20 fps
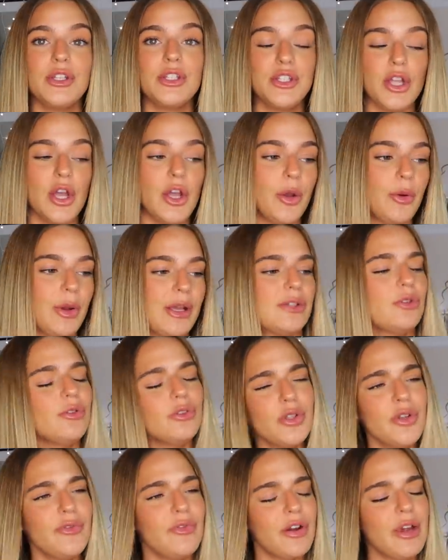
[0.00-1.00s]
So it's
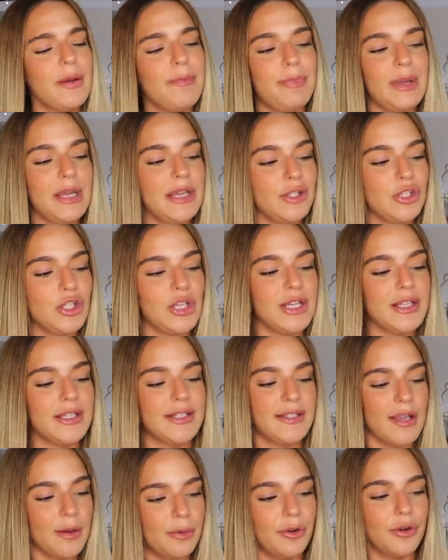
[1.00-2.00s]
also very beachy and
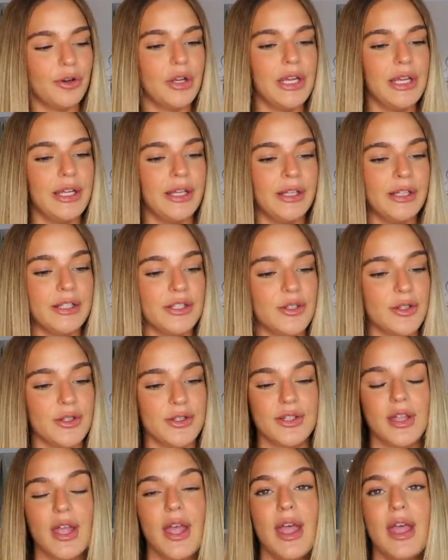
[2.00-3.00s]
summery, and it's
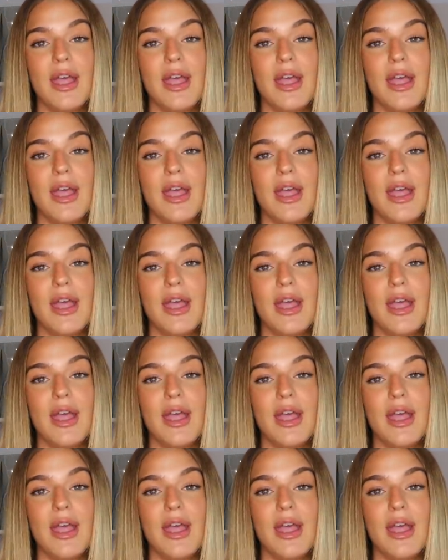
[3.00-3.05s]
just